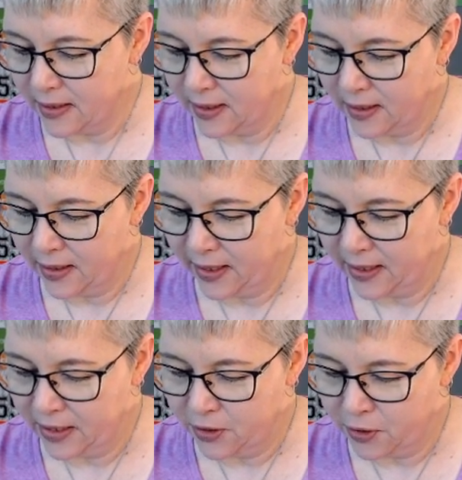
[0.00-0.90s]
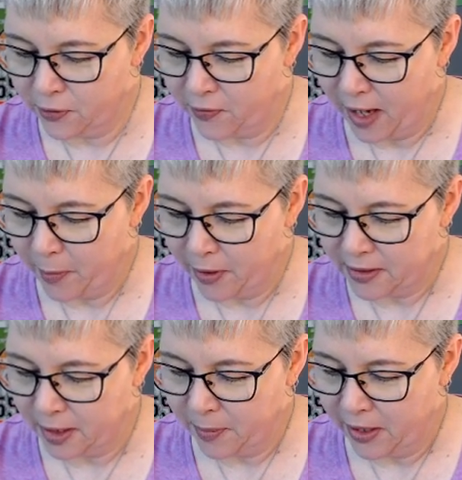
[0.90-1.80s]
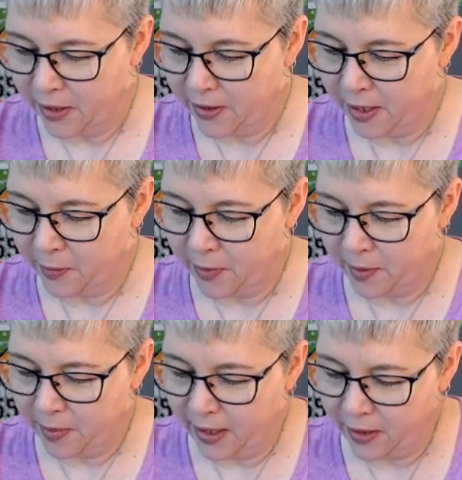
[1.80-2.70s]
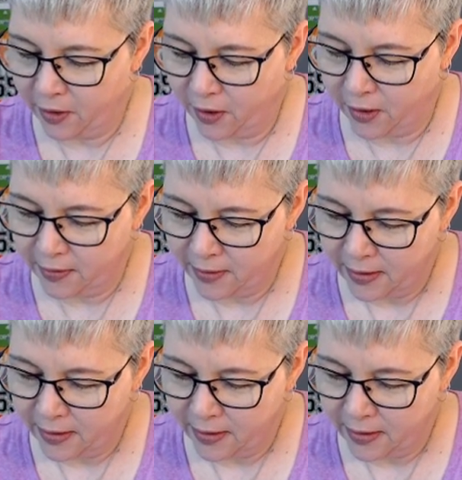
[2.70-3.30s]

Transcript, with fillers: I'll line these two fabrics up here. They don't want to play along.